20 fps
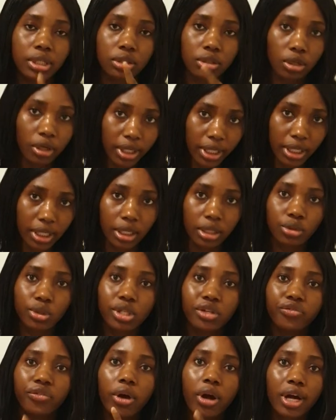Turkey,
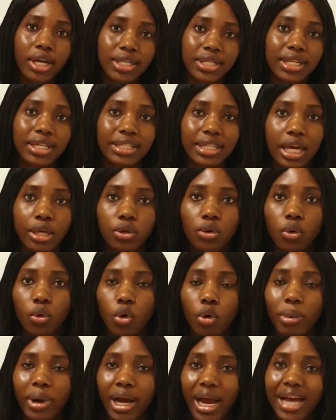24 hours later you
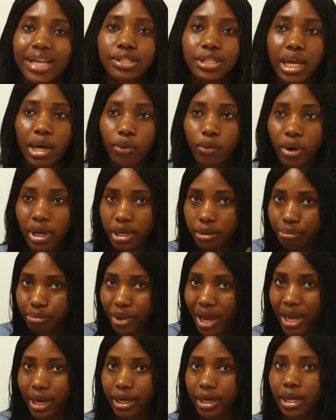go back. As you're going
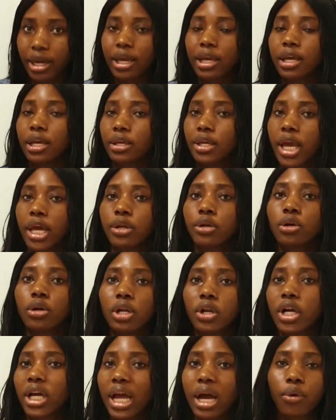back, you are no
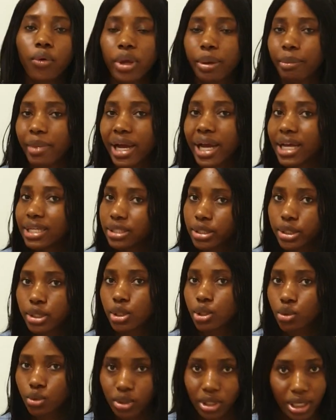longer going back as a
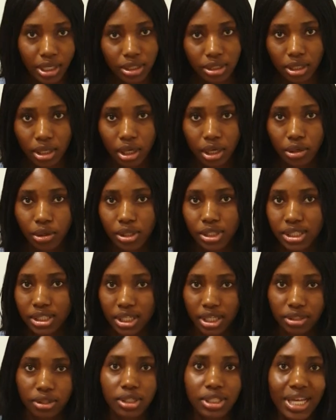student. Your
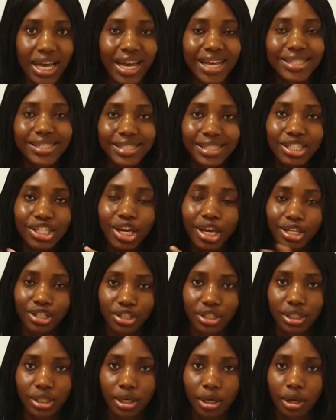status has
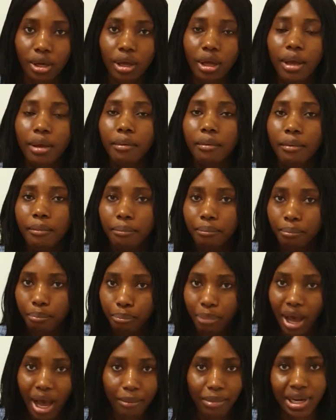changed
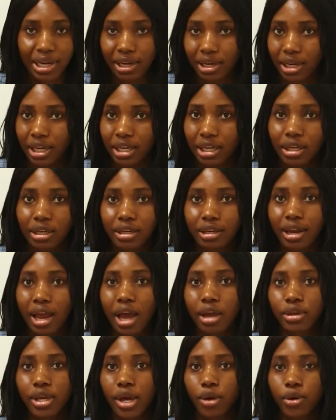permanently.
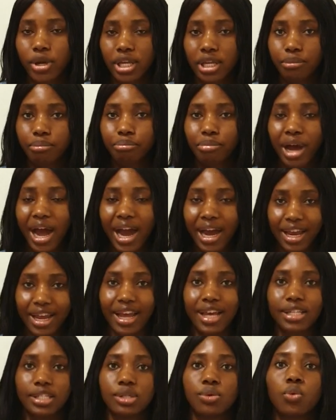Now you're going back
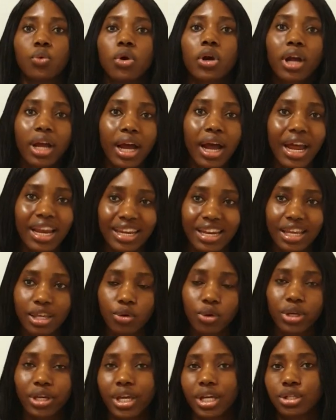as a worker, and then
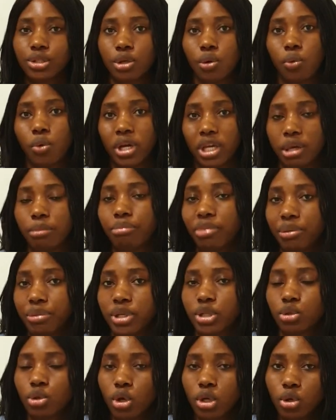you get your working
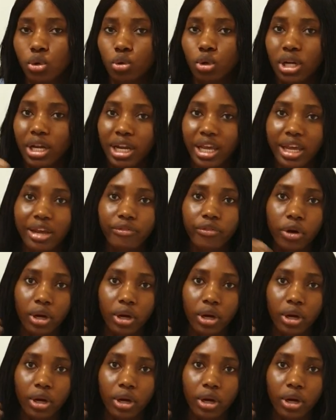permit. So you live